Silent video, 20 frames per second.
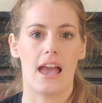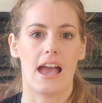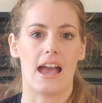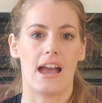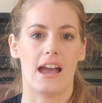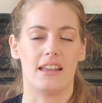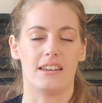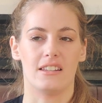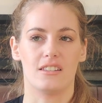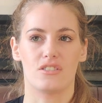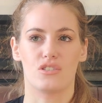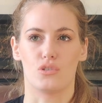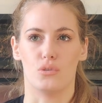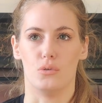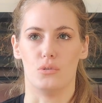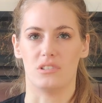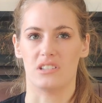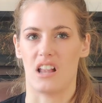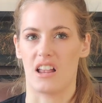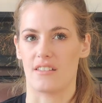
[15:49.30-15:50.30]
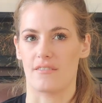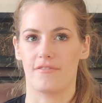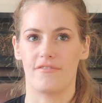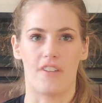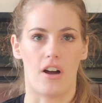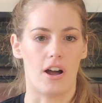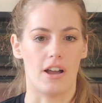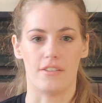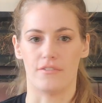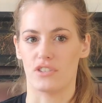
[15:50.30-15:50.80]
and it stores like
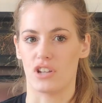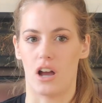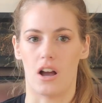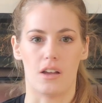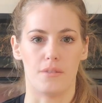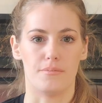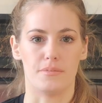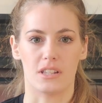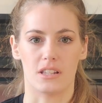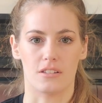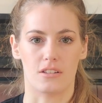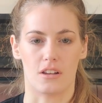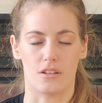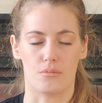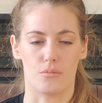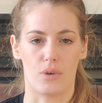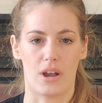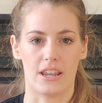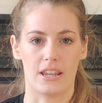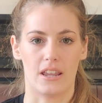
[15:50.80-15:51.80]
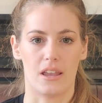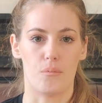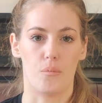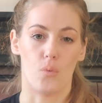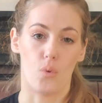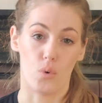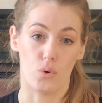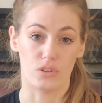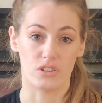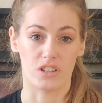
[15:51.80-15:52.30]
5 times its own weight in
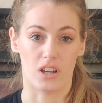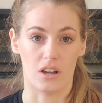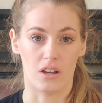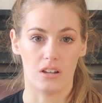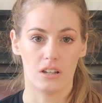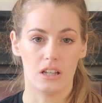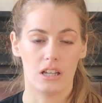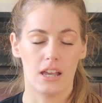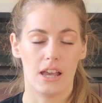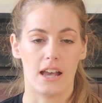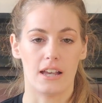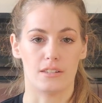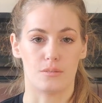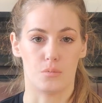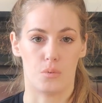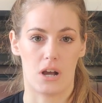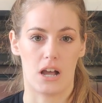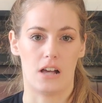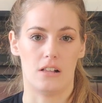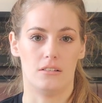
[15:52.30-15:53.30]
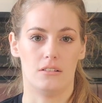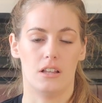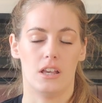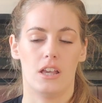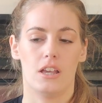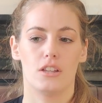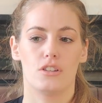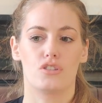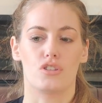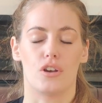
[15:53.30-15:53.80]
water as well.
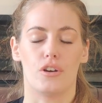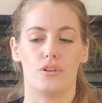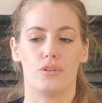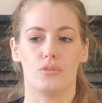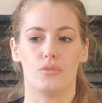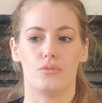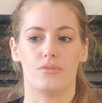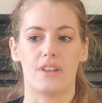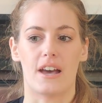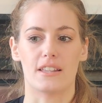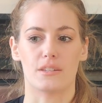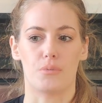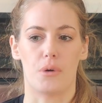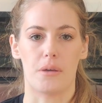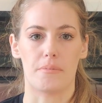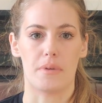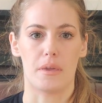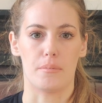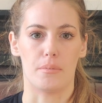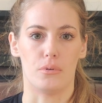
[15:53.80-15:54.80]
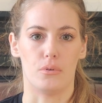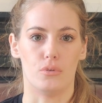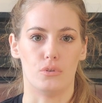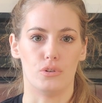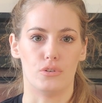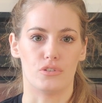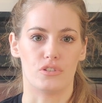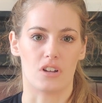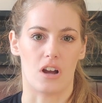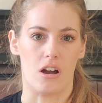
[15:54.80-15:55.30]
So that's why people
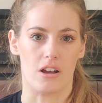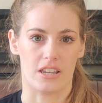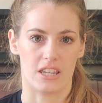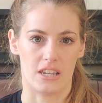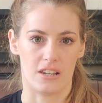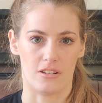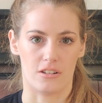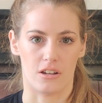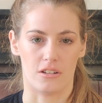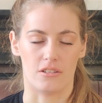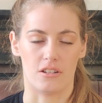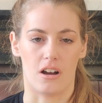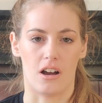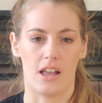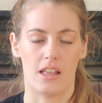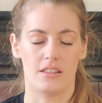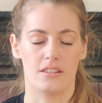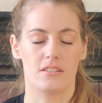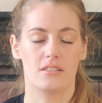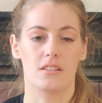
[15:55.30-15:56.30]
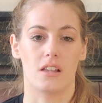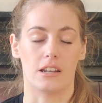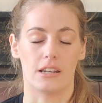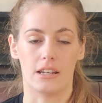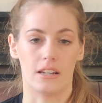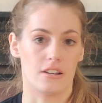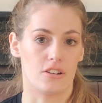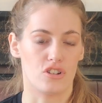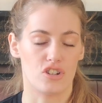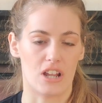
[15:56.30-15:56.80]
who start a keto diet
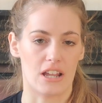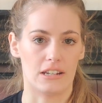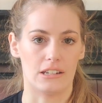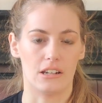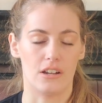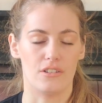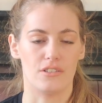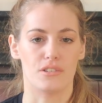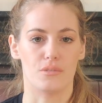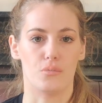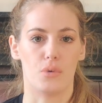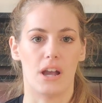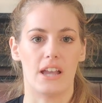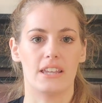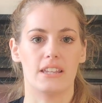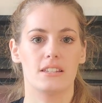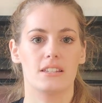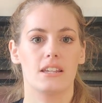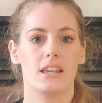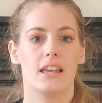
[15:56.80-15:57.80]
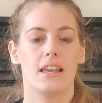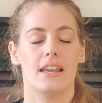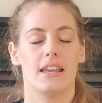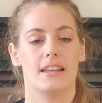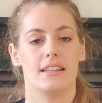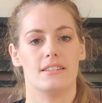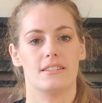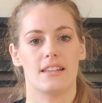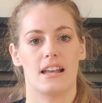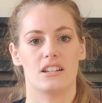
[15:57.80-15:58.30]
suddenly shed loads of weight.
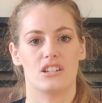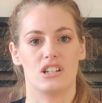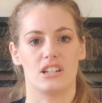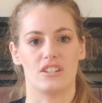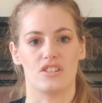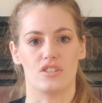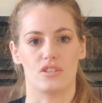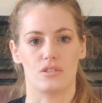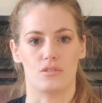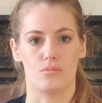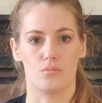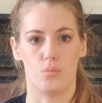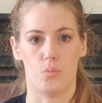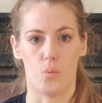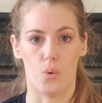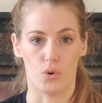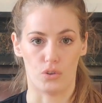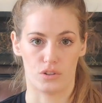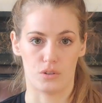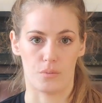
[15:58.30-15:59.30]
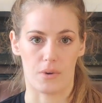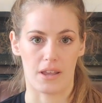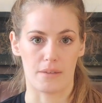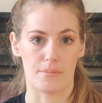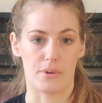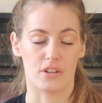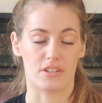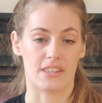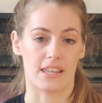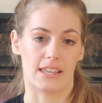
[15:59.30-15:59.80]
It's actually just water weight
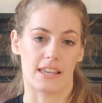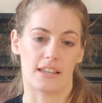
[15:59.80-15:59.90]
because they